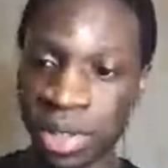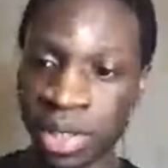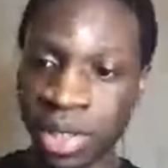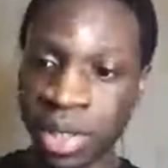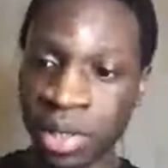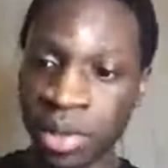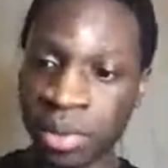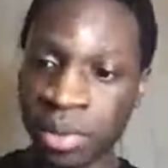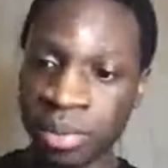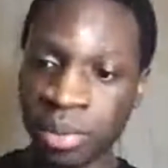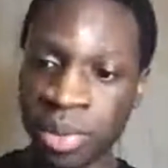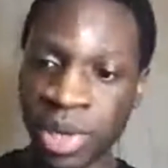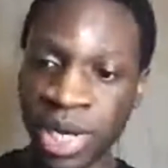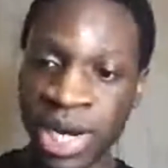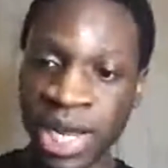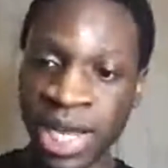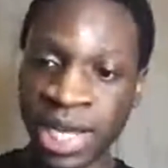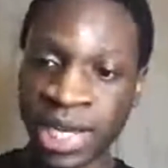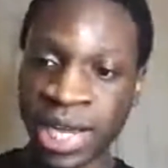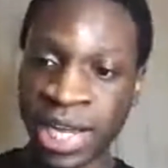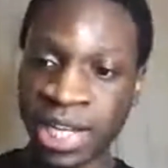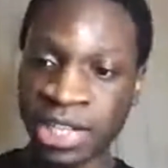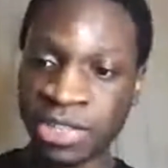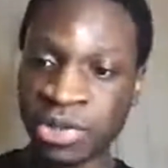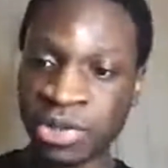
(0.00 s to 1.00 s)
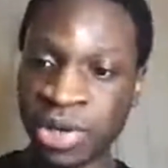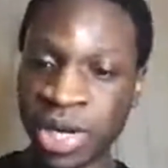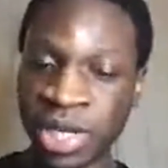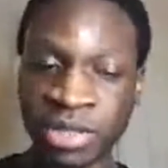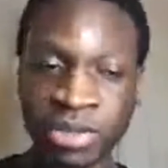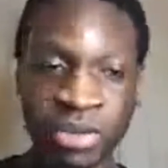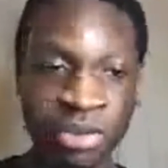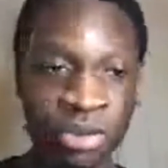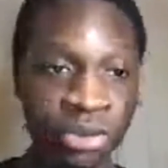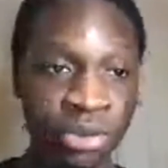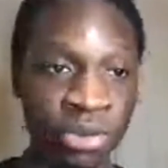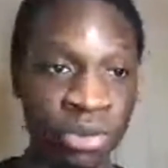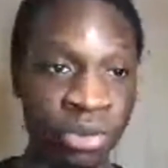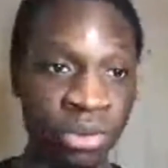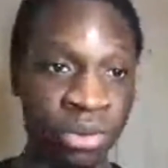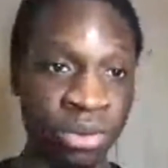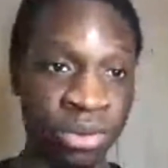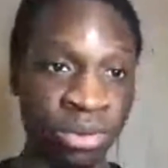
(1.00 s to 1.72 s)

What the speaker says: but like I try to